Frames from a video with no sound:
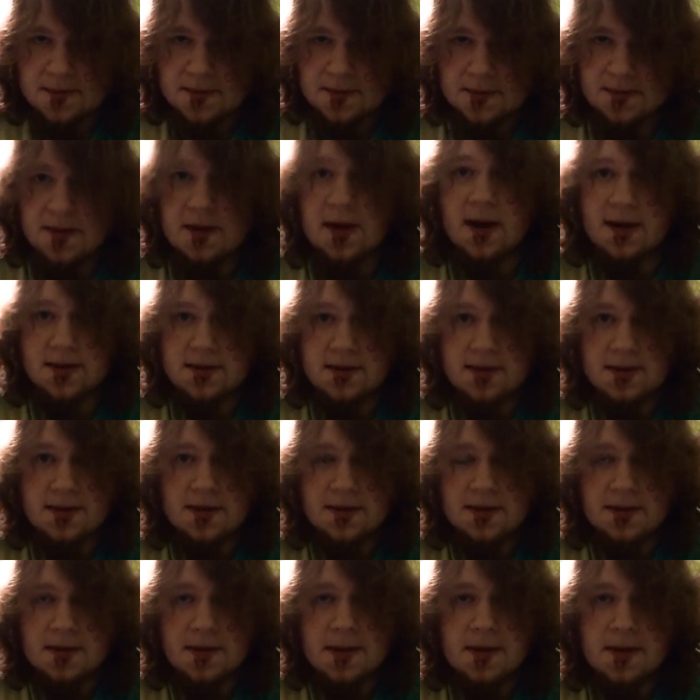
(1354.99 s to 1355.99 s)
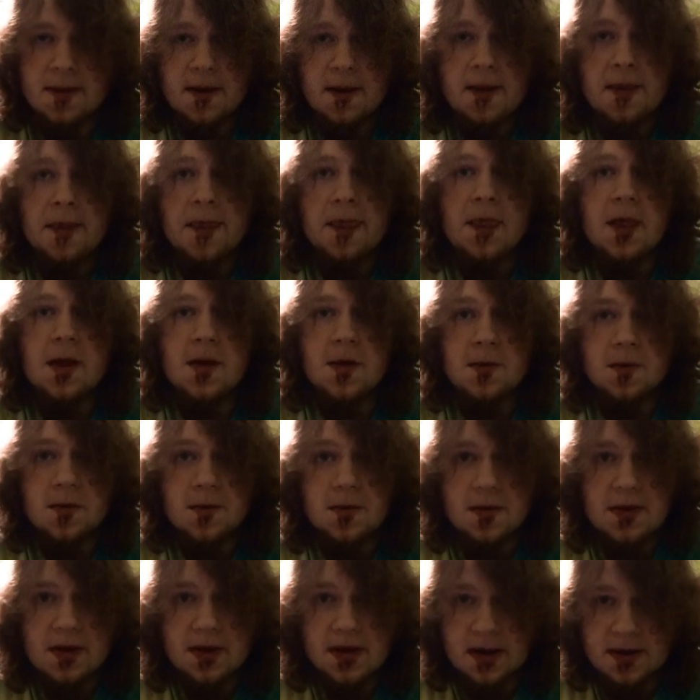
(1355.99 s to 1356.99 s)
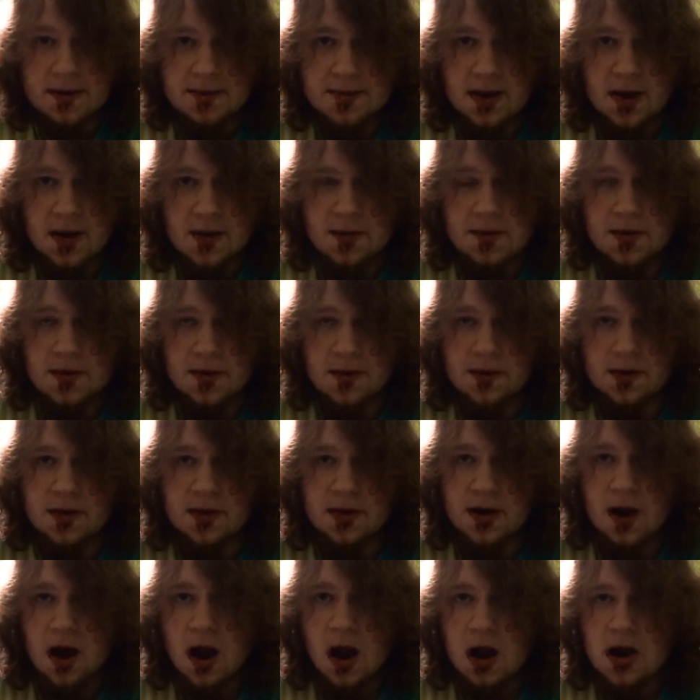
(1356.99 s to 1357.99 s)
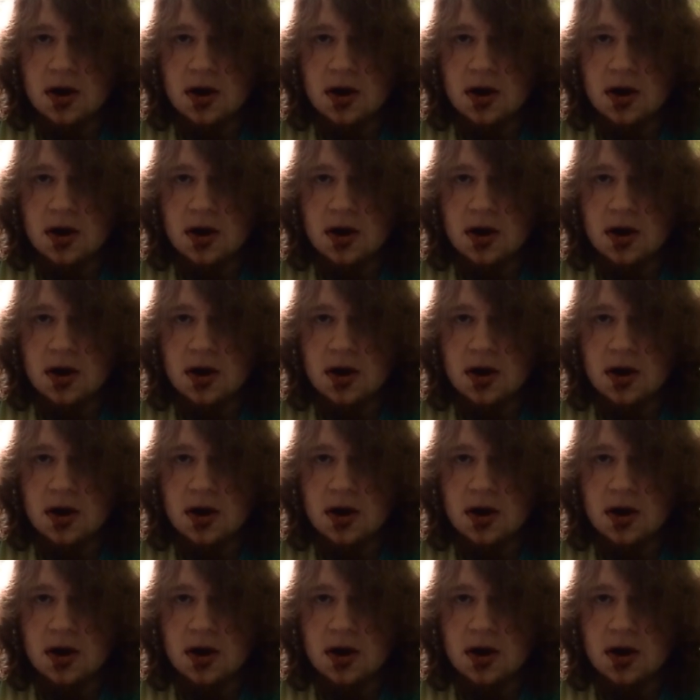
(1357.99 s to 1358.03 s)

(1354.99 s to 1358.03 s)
Plus, really bad wintergreen.